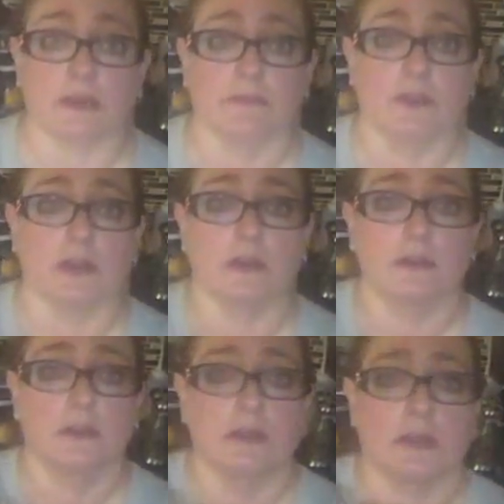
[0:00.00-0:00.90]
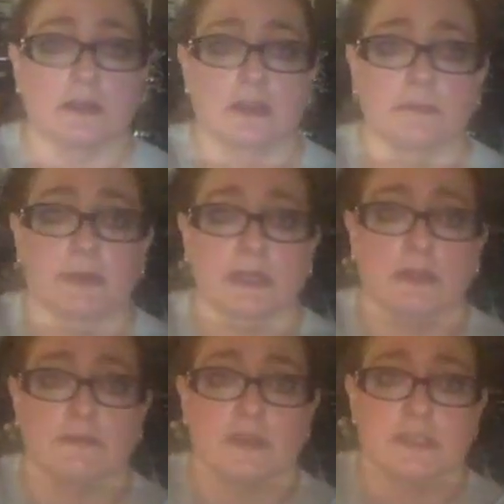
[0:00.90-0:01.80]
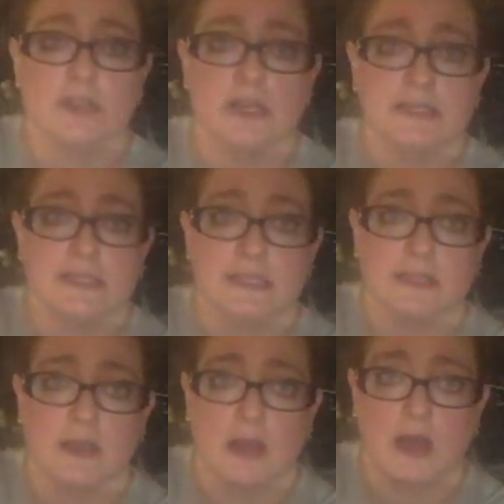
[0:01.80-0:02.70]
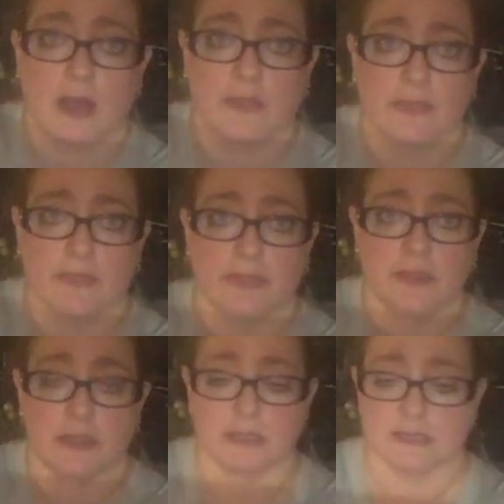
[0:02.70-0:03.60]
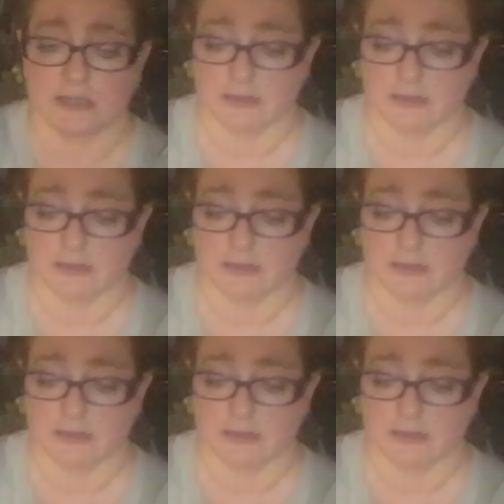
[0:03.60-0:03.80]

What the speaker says: of the sauce still on the